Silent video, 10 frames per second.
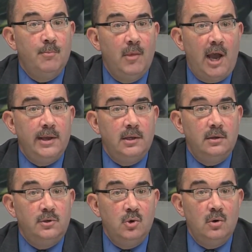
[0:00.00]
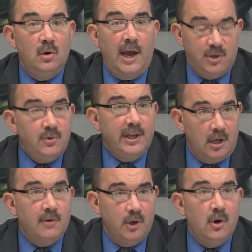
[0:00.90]
I do think
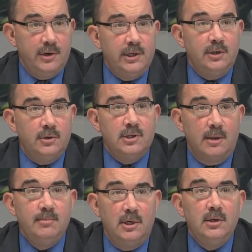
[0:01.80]
Governor Hogan did a good job.